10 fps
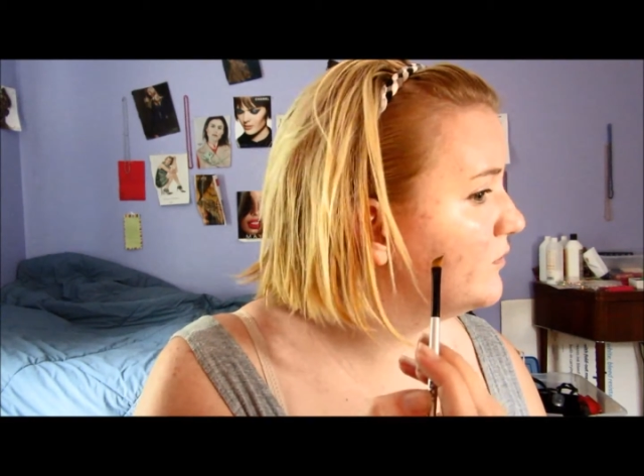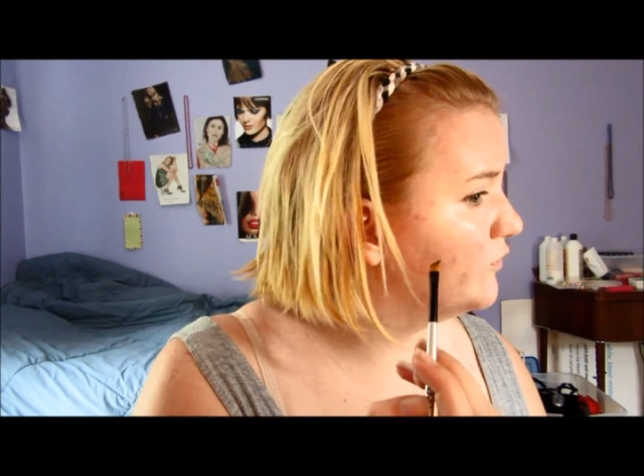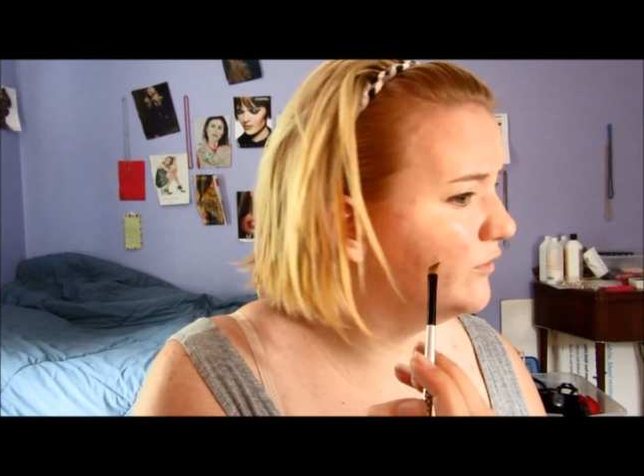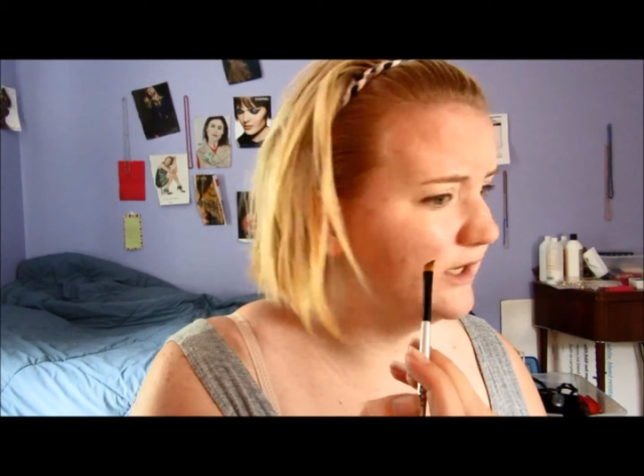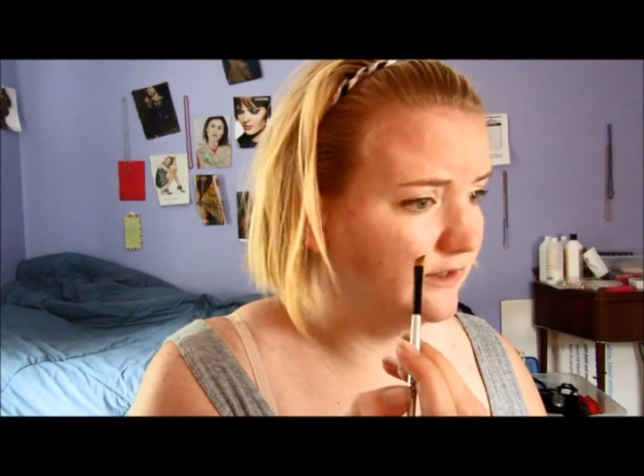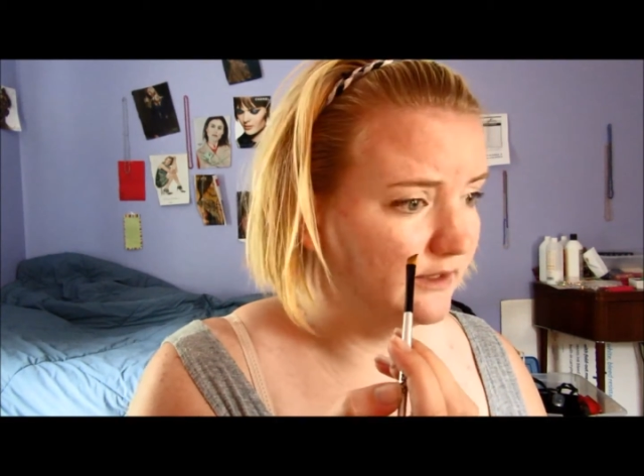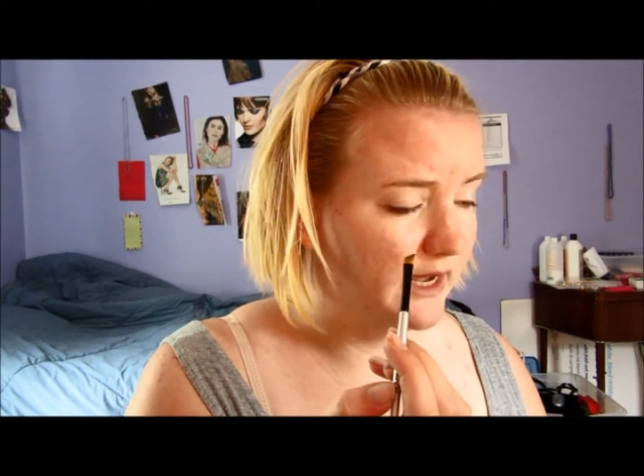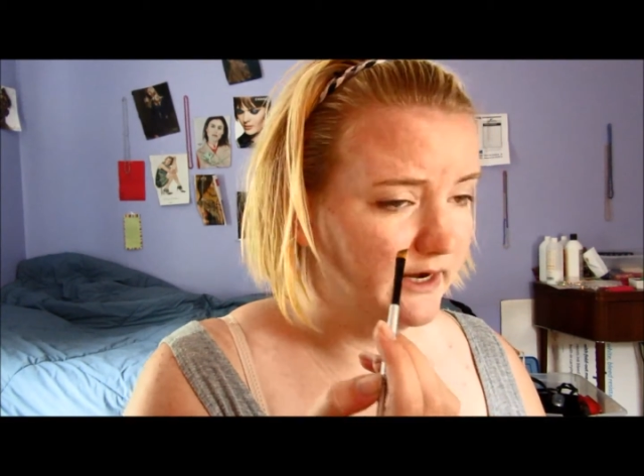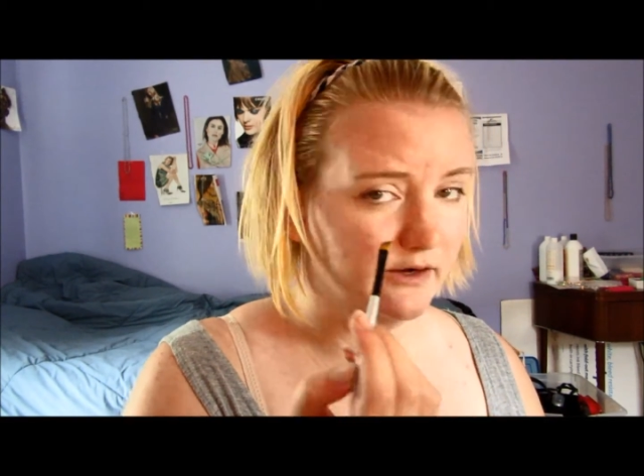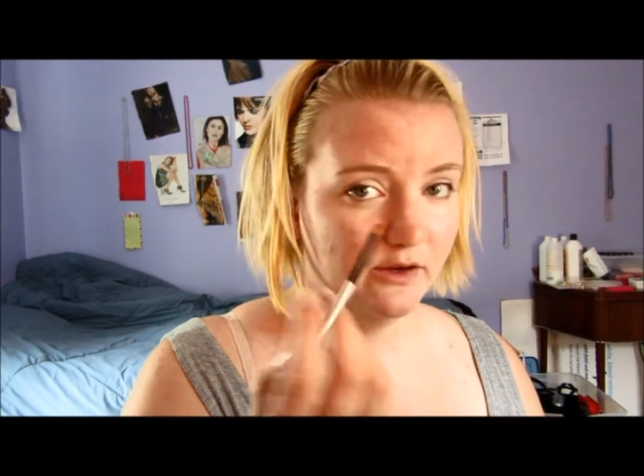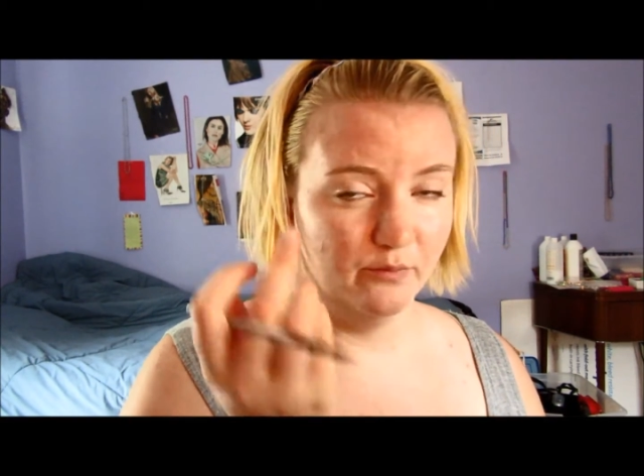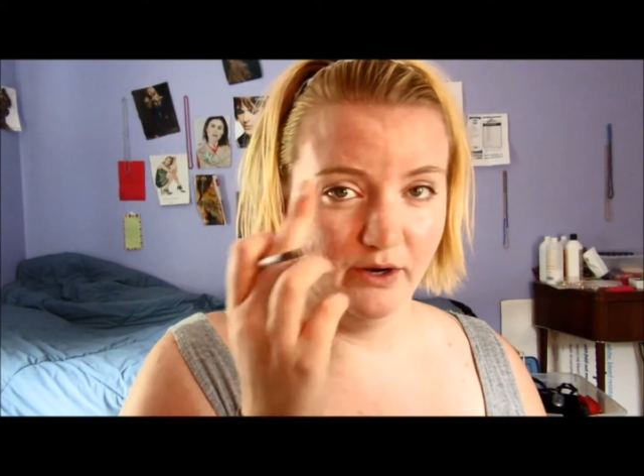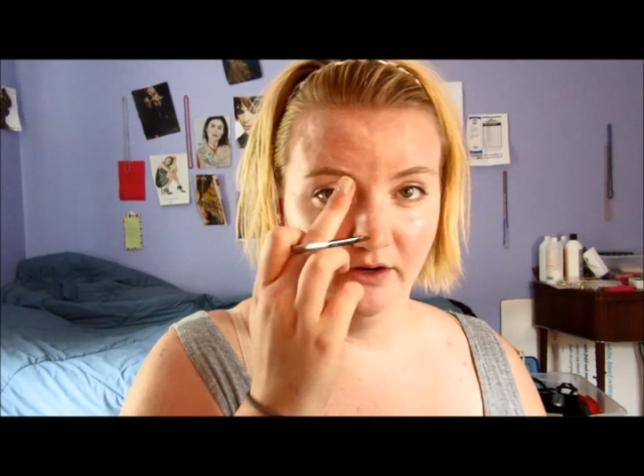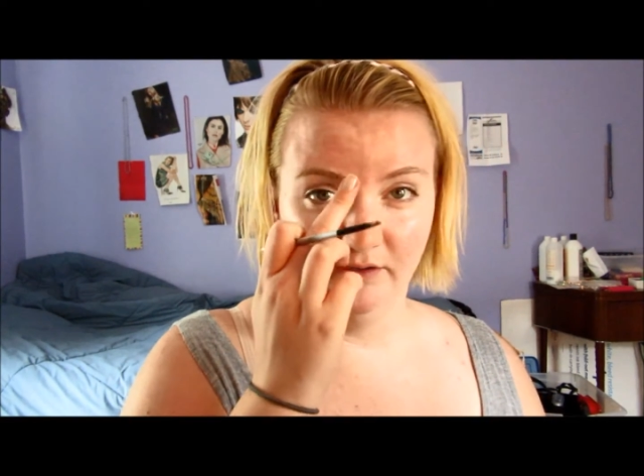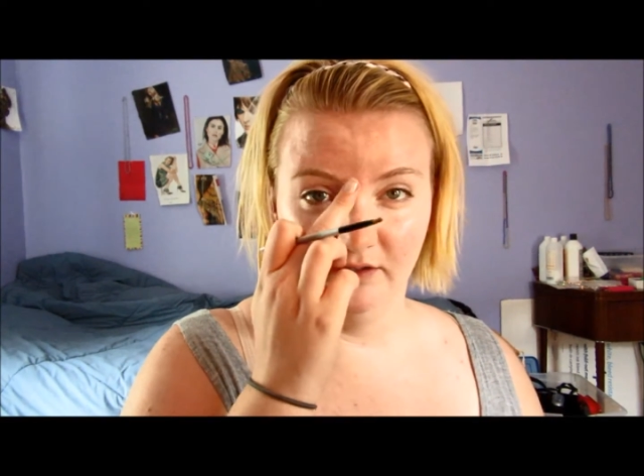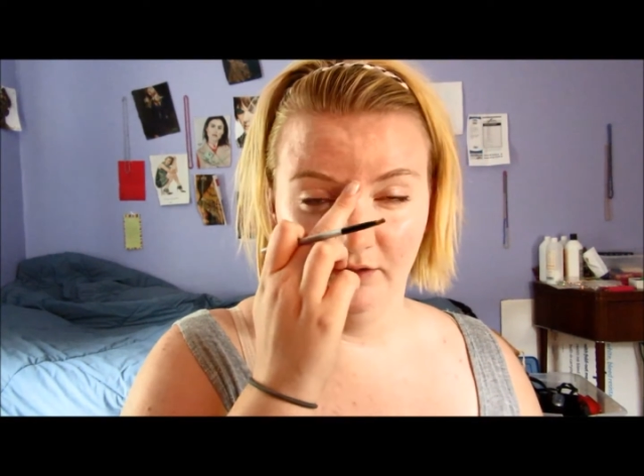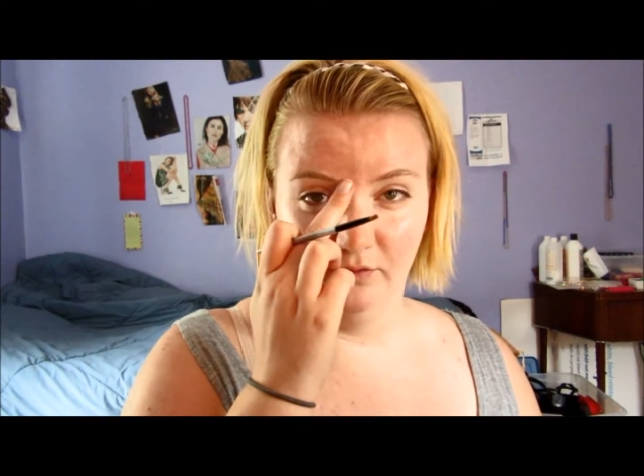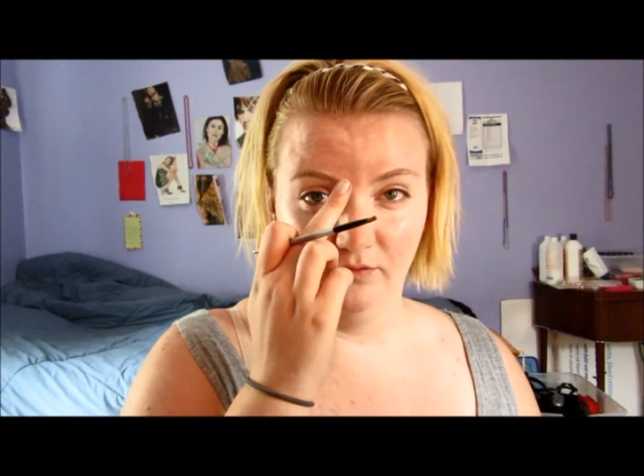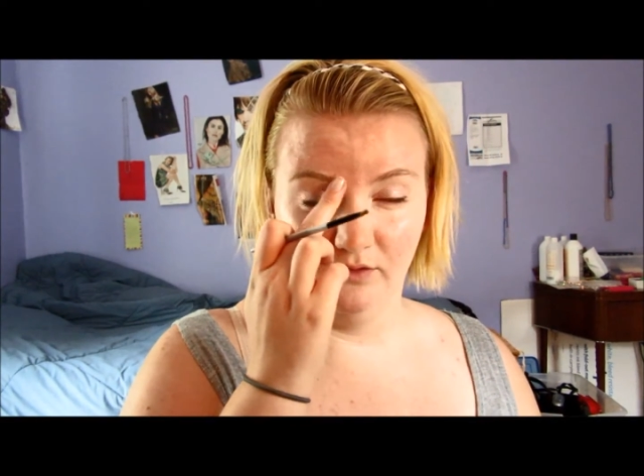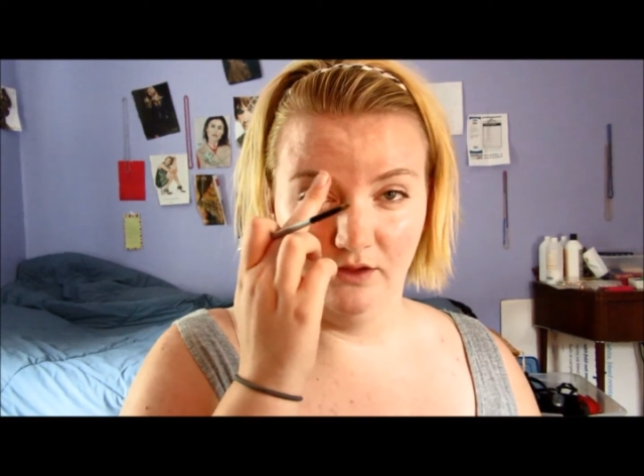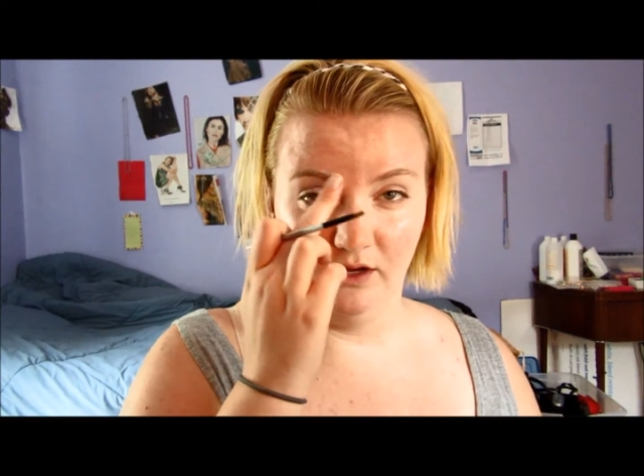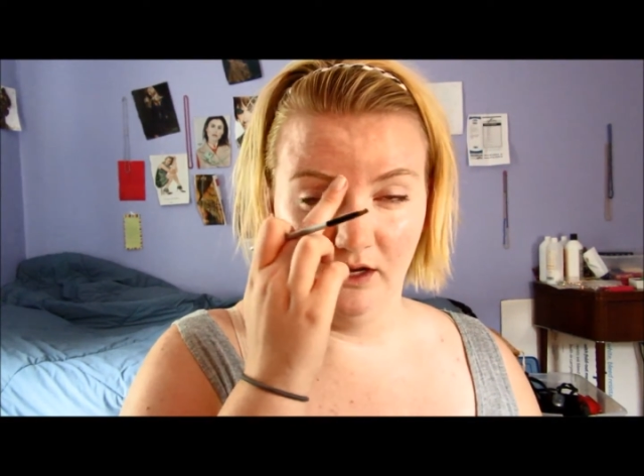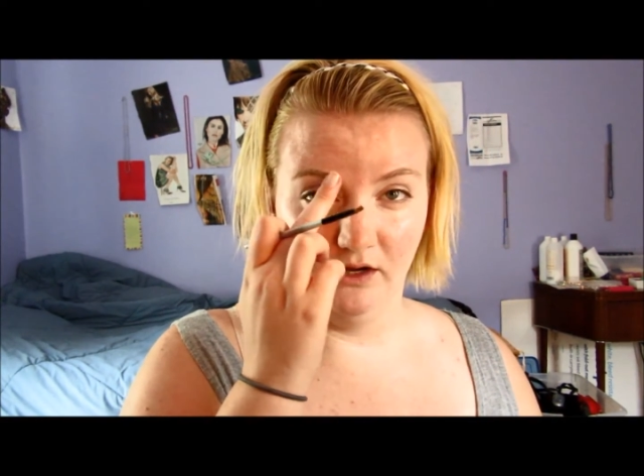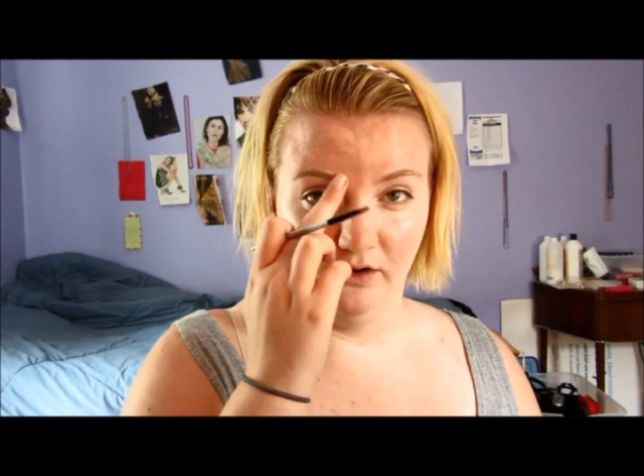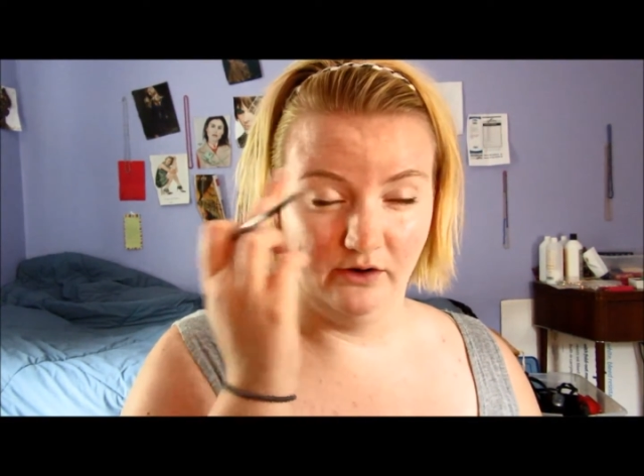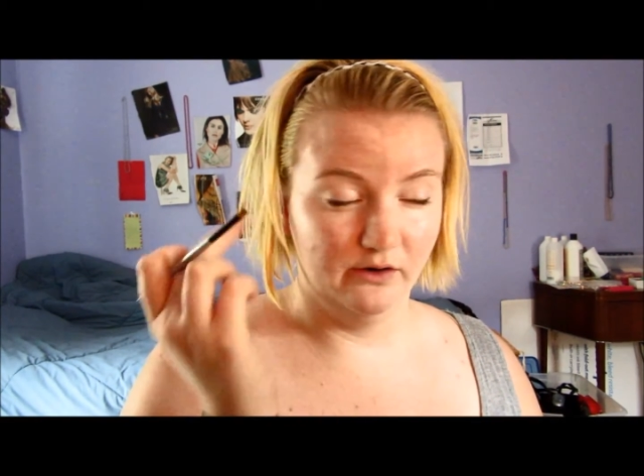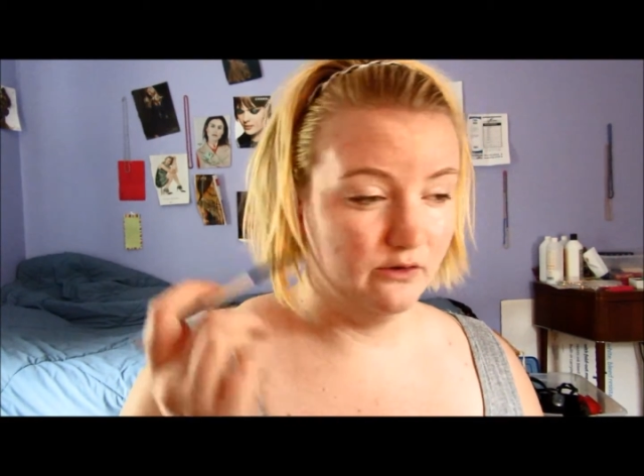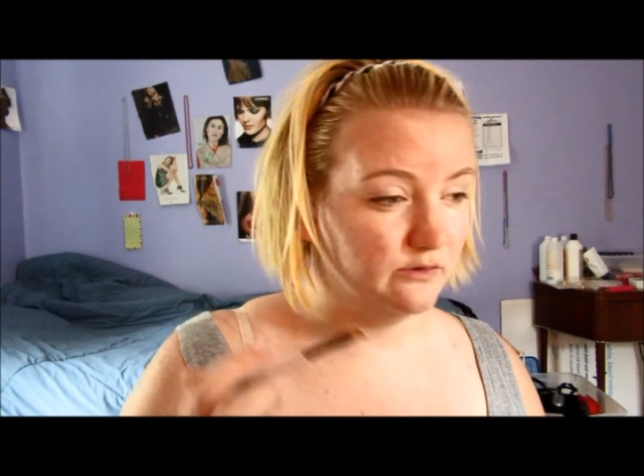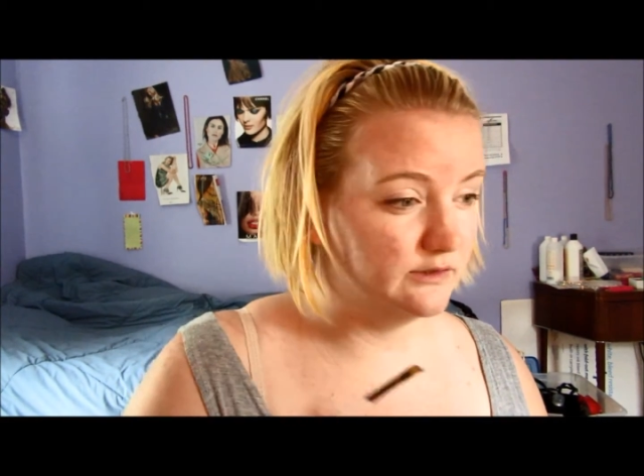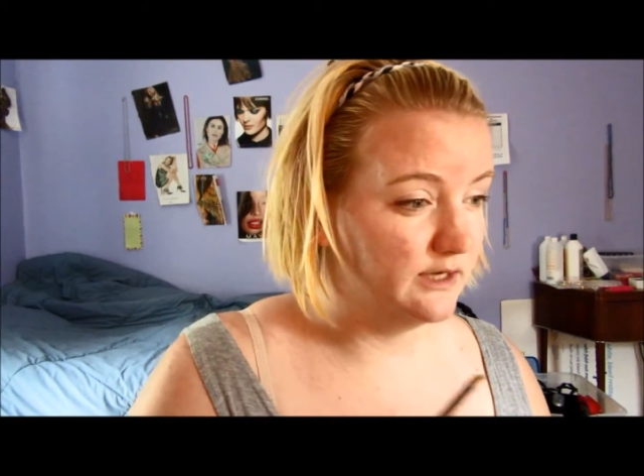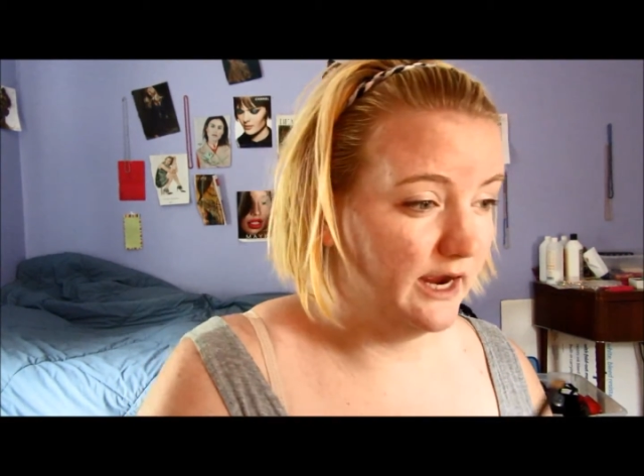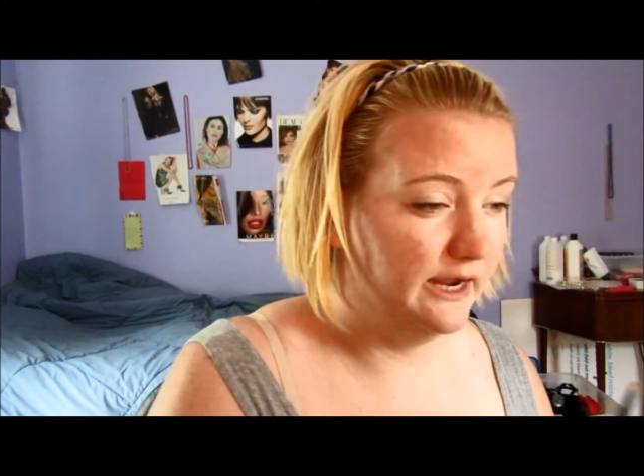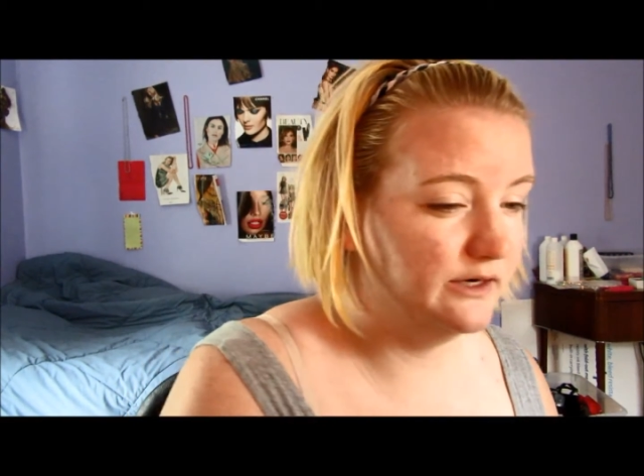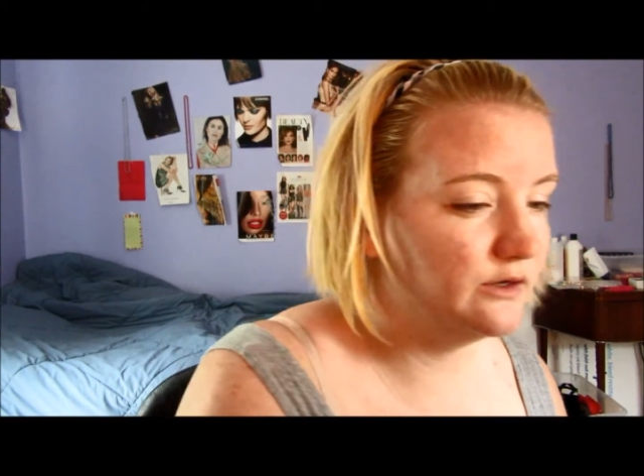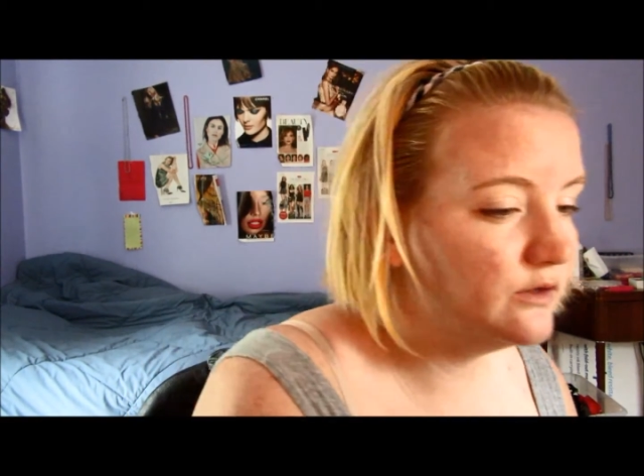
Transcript: really light compared to the inner side.